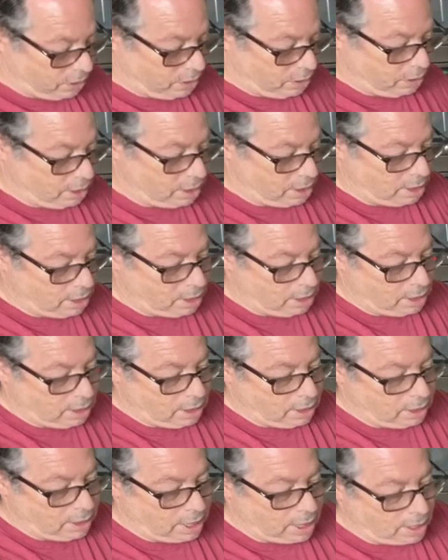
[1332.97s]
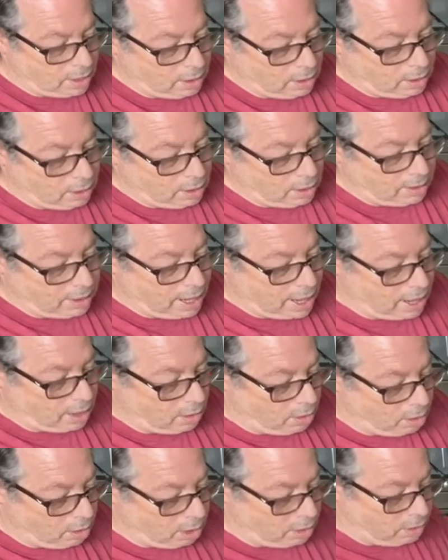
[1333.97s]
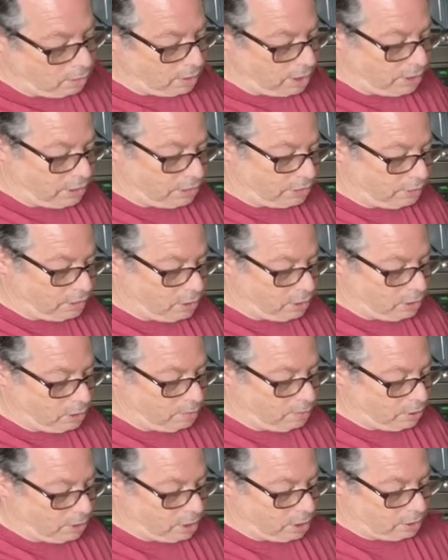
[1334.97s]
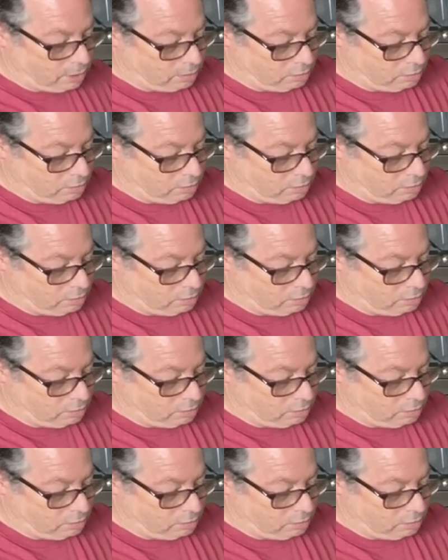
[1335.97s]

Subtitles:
Again, not all the way through, but